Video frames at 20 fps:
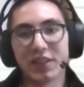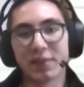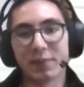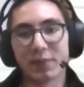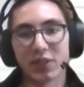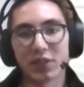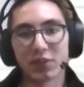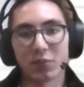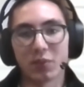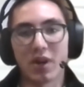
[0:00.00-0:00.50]
them
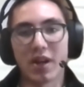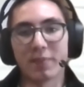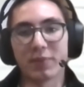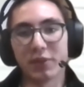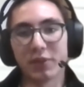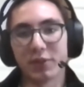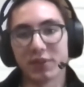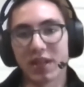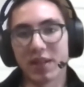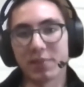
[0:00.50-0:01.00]
swap
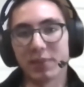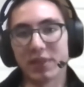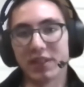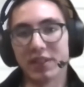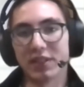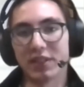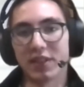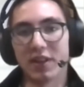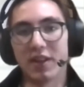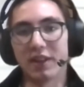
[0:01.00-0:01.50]
those
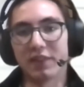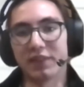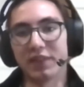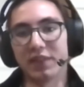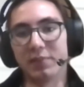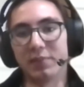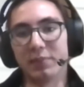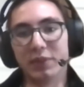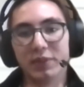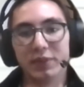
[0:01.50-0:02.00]
IPs off
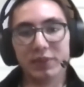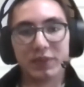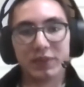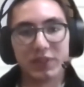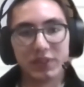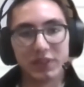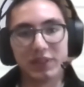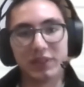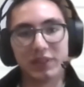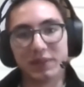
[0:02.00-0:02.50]
and move
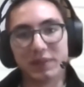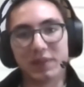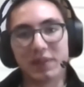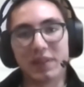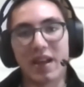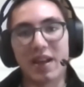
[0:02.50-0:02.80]
to